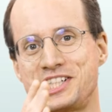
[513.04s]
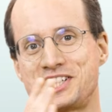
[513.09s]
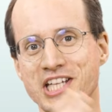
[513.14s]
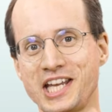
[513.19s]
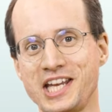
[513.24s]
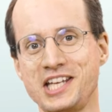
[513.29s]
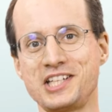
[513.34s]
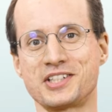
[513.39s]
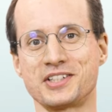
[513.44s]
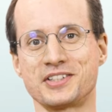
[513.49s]

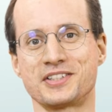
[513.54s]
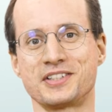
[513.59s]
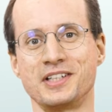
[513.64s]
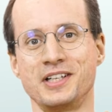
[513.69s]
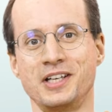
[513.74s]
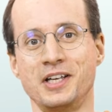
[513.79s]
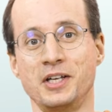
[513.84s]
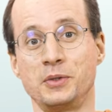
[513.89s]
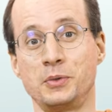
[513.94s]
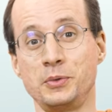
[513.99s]
changes
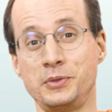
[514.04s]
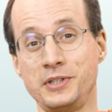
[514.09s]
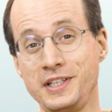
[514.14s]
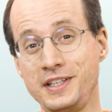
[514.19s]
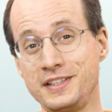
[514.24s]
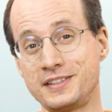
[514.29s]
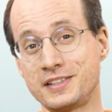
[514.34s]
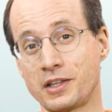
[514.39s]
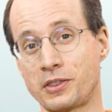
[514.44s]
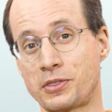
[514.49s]
to
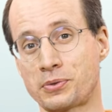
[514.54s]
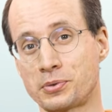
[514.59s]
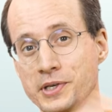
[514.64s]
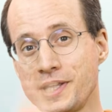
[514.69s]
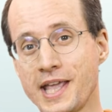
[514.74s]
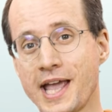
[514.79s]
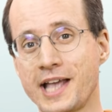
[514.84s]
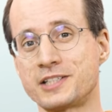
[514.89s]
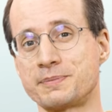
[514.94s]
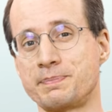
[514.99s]
these
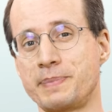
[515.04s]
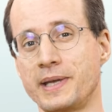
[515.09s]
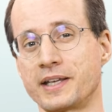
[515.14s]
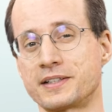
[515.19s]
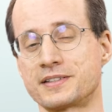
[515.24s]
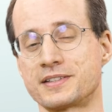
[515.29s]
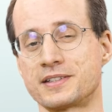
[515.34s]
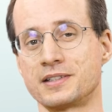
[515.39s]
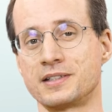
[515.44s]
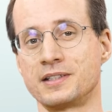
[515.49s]
3
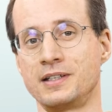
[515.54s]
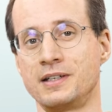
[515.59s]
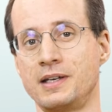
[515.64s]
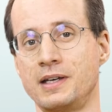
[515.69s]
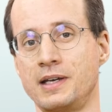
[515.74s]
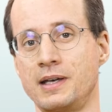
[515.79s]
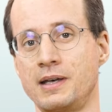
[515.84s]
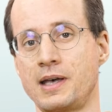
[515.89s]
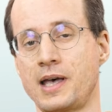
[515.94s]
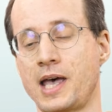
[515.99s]
aspects,
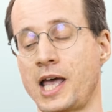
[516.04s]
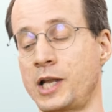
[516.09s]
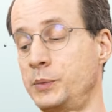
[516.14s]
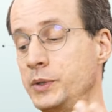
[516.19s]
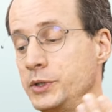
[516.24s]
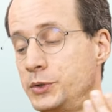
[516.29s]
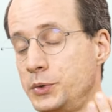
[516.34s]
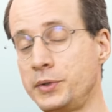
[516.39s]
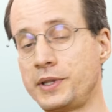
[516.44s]
and we do